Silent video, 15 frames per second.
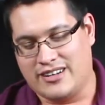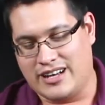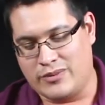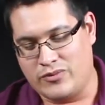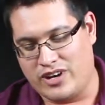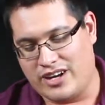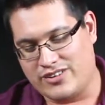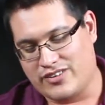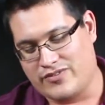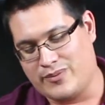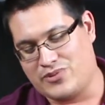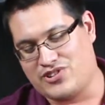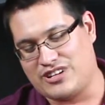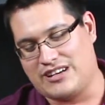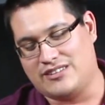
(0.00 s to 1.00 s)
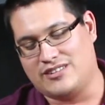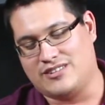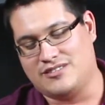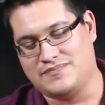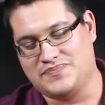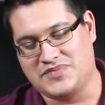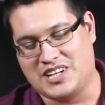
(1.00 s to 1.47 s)
I'm Roger from
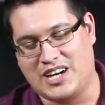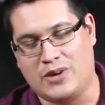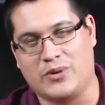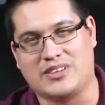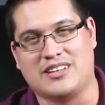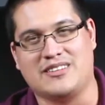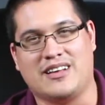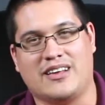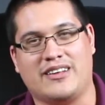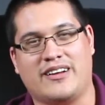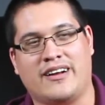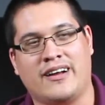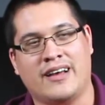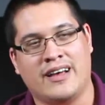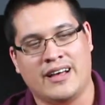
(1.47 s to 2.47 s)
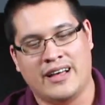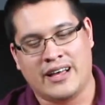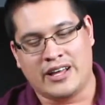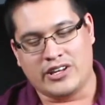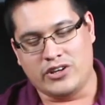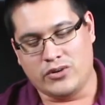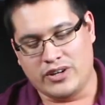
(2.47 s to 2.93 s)
Shuttle, here with another
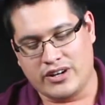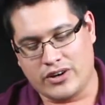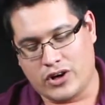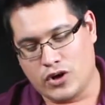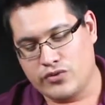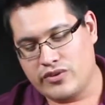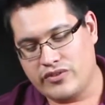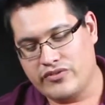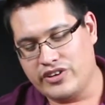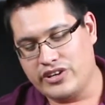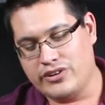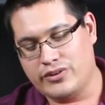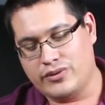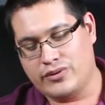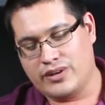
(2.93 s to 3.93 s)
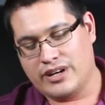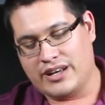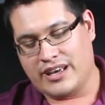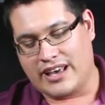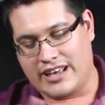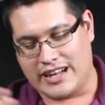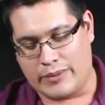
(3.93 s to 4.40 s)
unit overview,
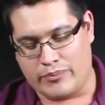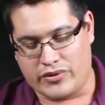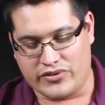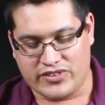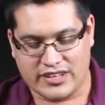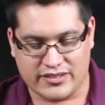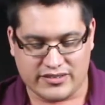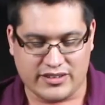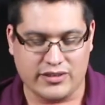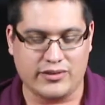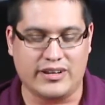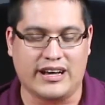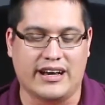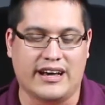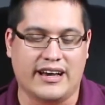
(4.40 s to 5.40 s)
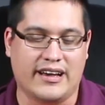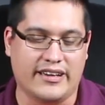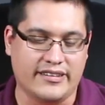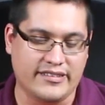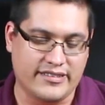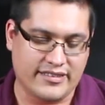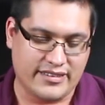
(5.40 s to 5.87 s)
and I present to you
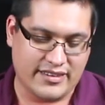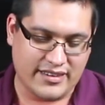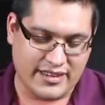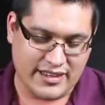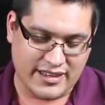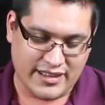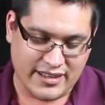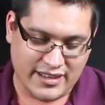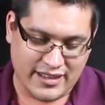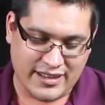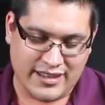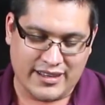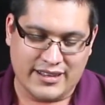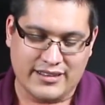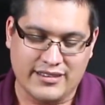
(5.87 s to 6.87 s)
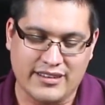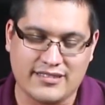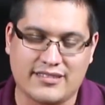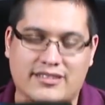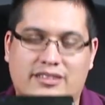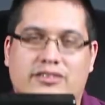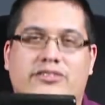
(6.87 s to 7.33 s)
guys
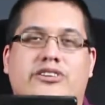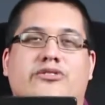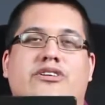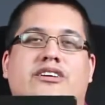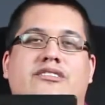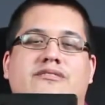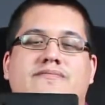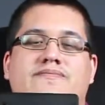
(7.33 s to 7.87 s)
this little unit.